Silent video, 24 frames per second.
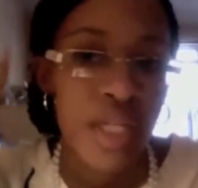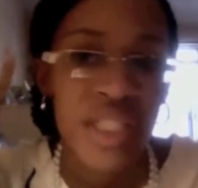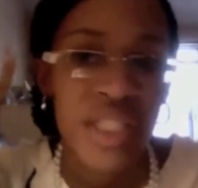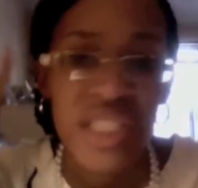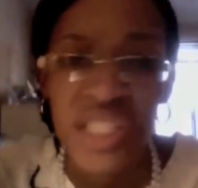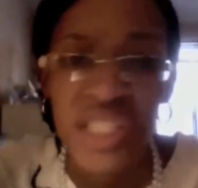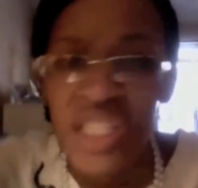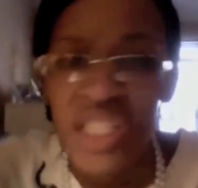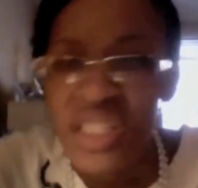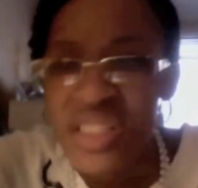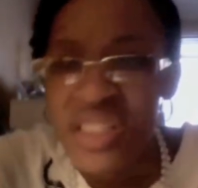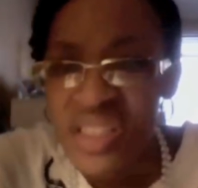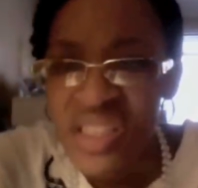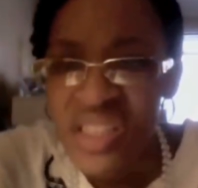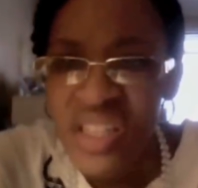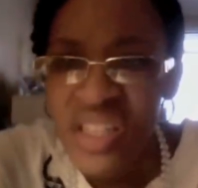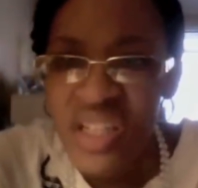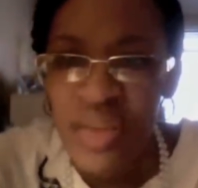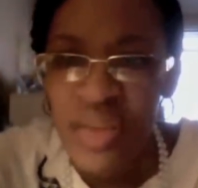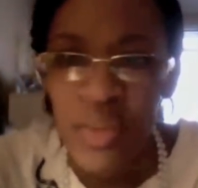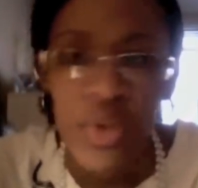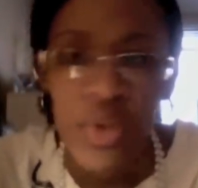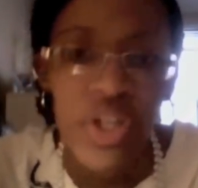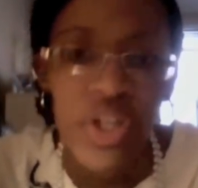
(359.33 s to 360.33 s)
It's
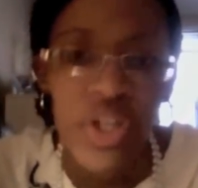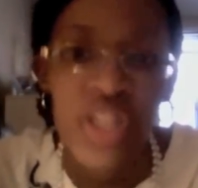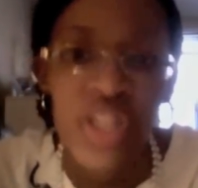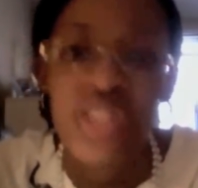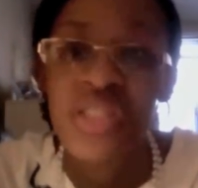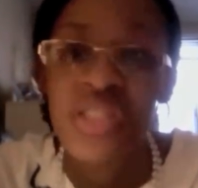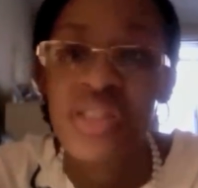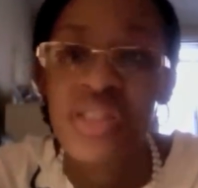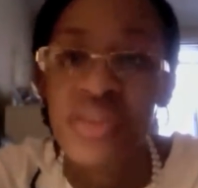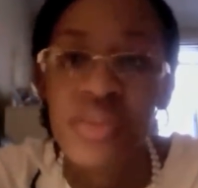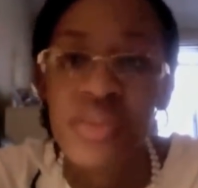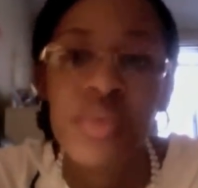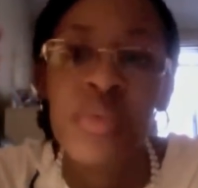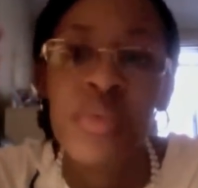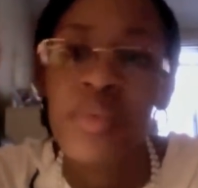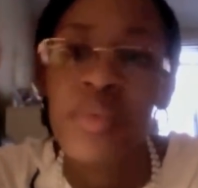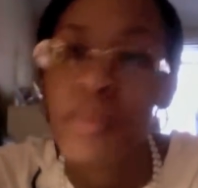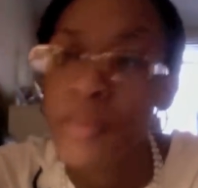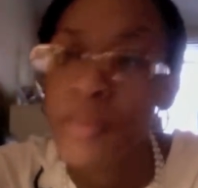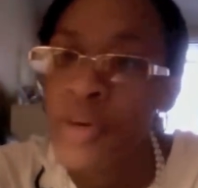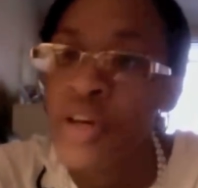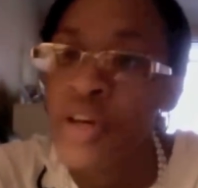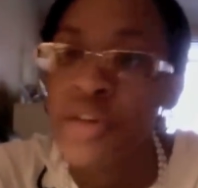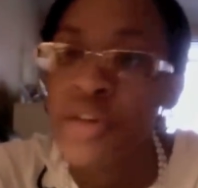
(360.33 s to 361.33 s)
good. Water is
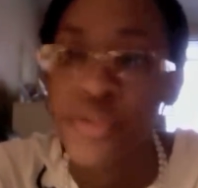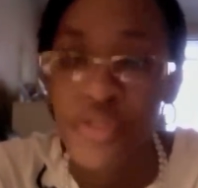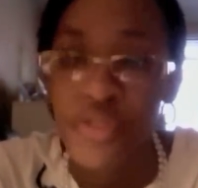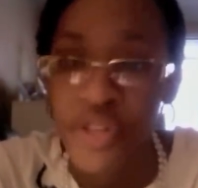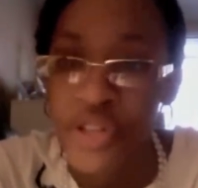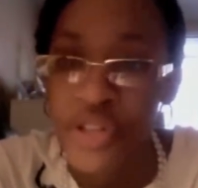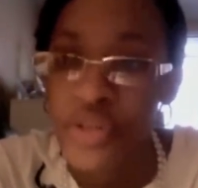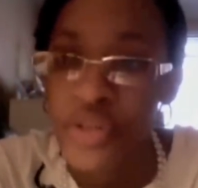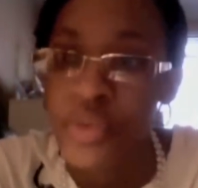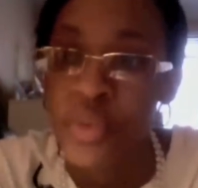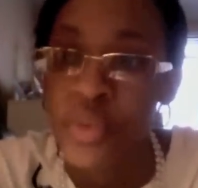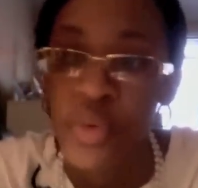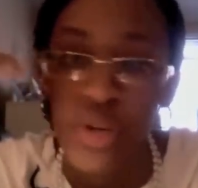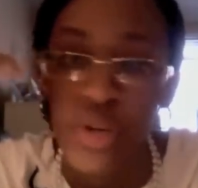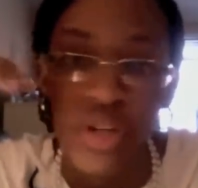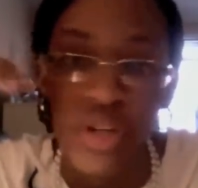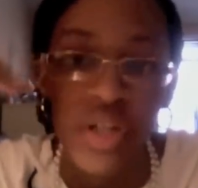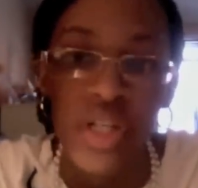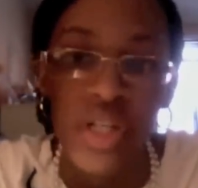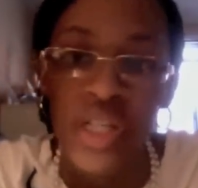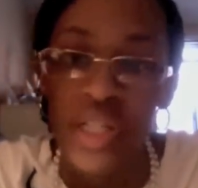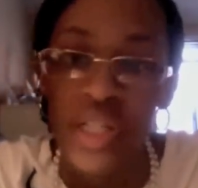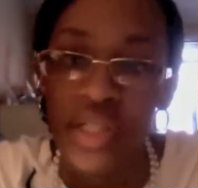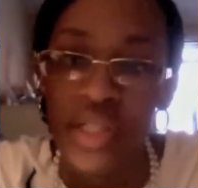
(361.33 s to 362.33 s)
good for you.
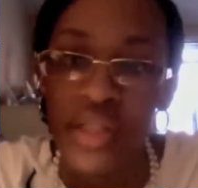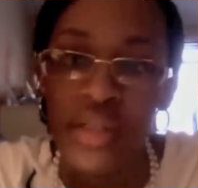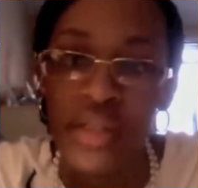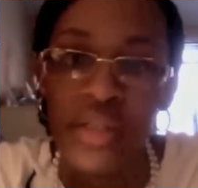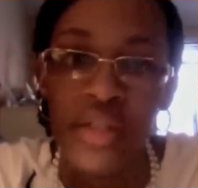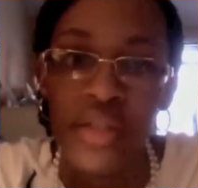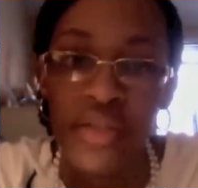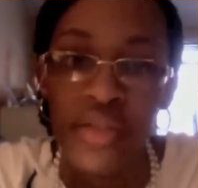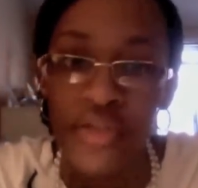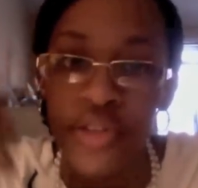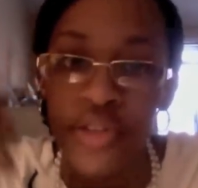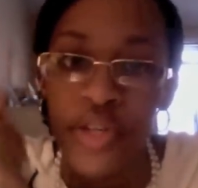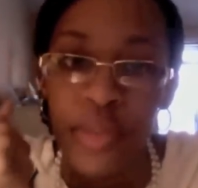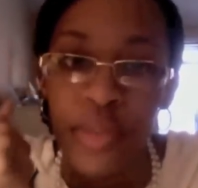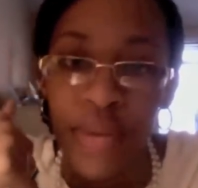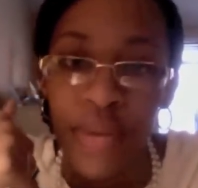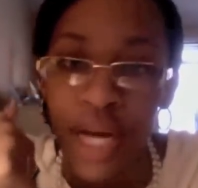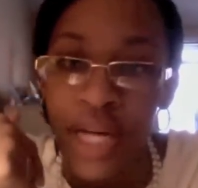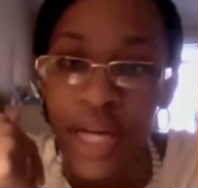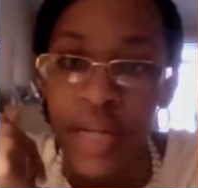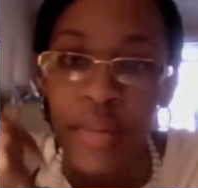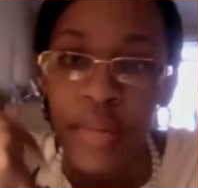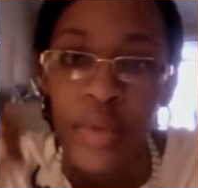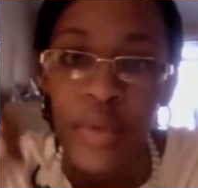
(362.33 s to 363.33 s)
Water is good for your
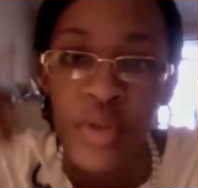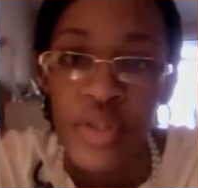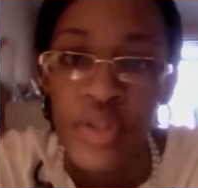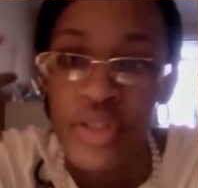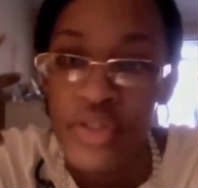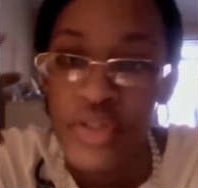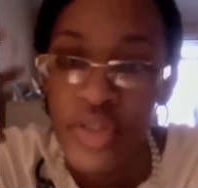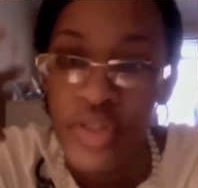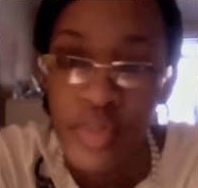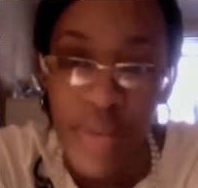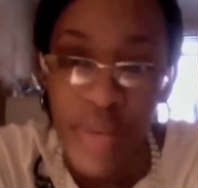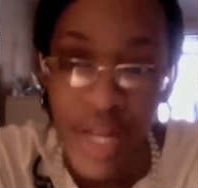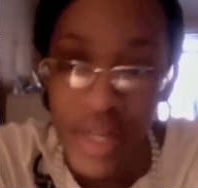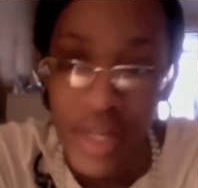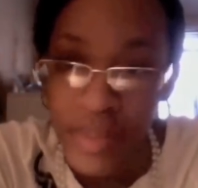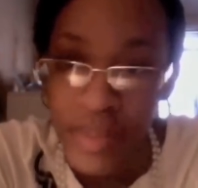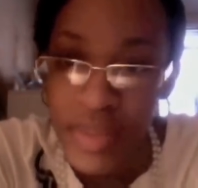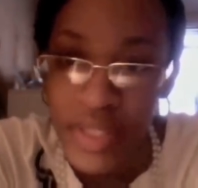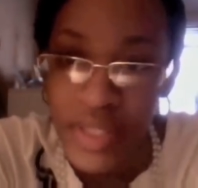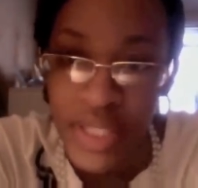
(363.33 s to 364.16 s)
body. Most of your body